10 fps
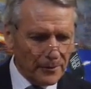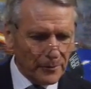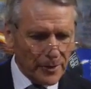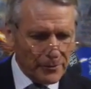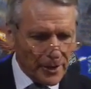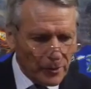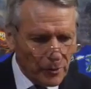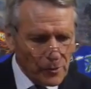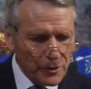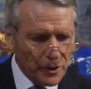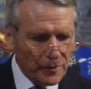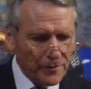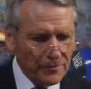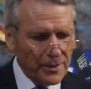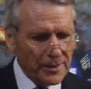We recall so
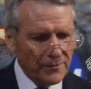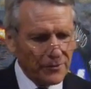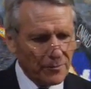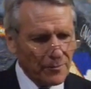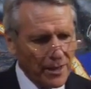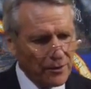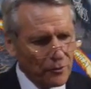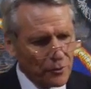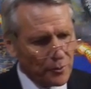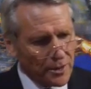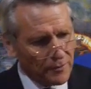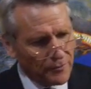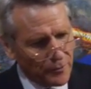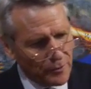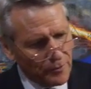vividly from Matthew
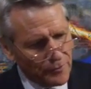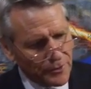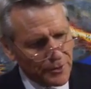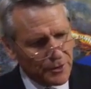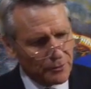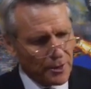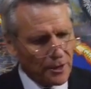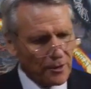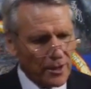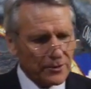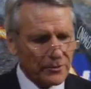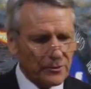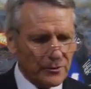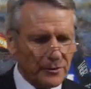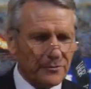24, verses 29 to
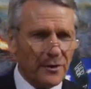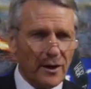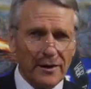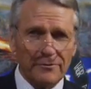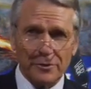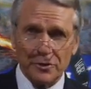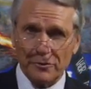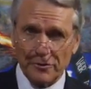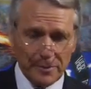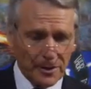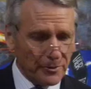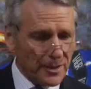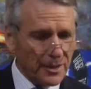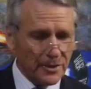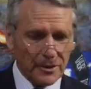35, which we've been
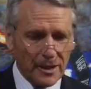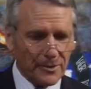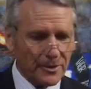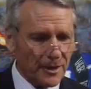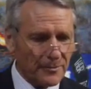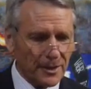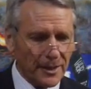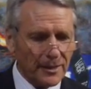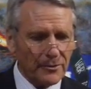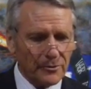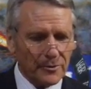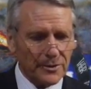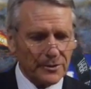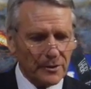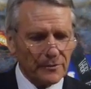reading time and time again through
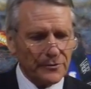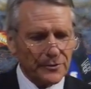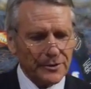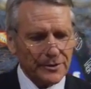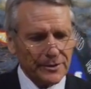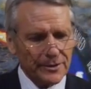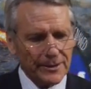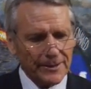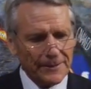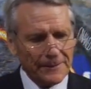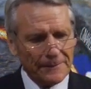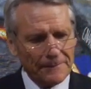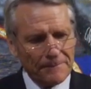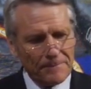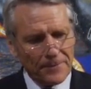this conference,
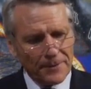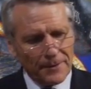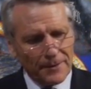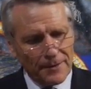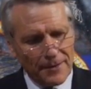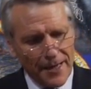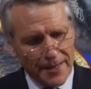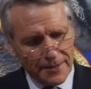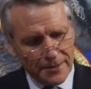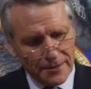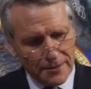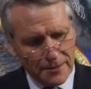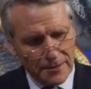that